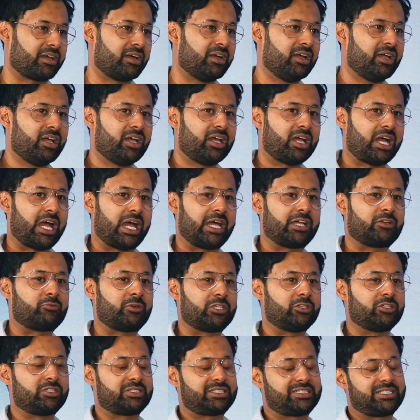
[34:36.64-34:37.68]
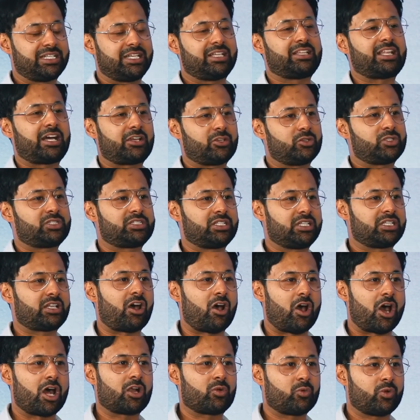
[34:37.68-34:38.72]
here. And when you see that, you see the
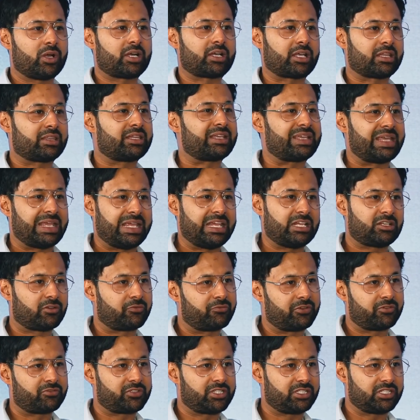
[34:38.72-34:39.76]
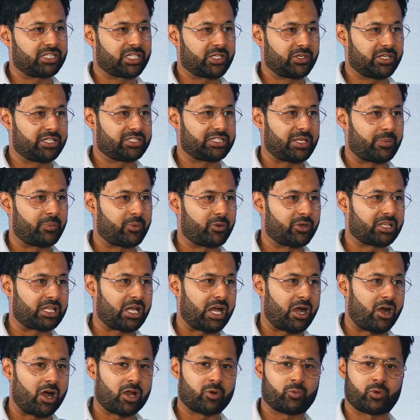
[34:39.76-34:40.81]
hard work in the heat of 50 degrees. They're putting
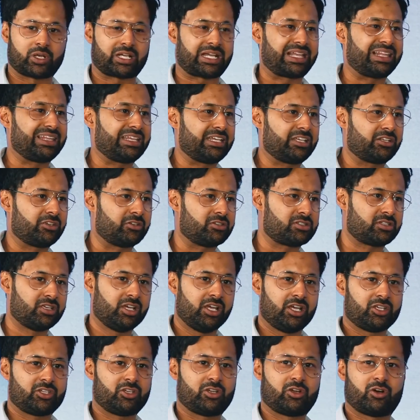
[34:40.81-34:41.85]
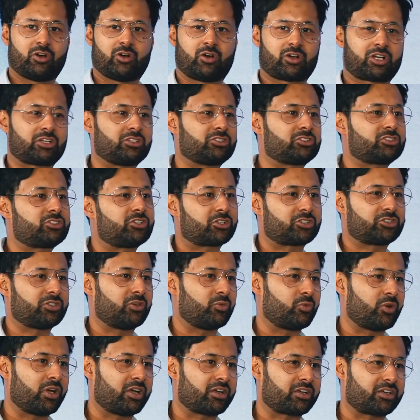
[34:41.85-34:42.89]
the hard work, cleaners, you know,
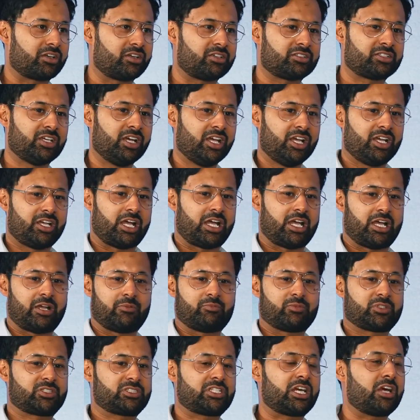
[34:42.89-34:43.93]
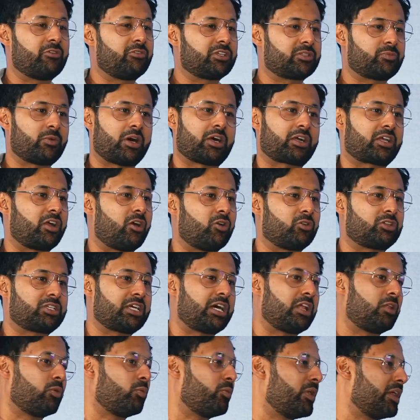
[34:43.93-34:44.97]
construction workers, service market,
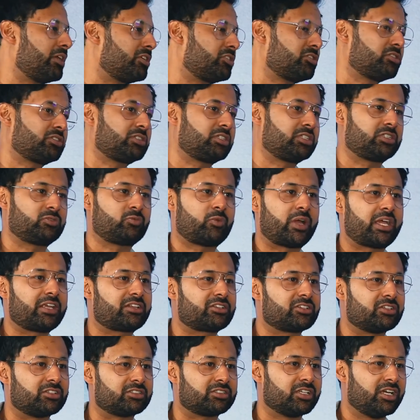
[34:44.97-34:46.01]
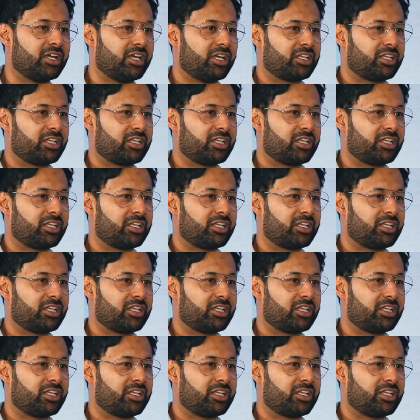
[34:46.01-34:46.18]
hotel, waitresses, waiters.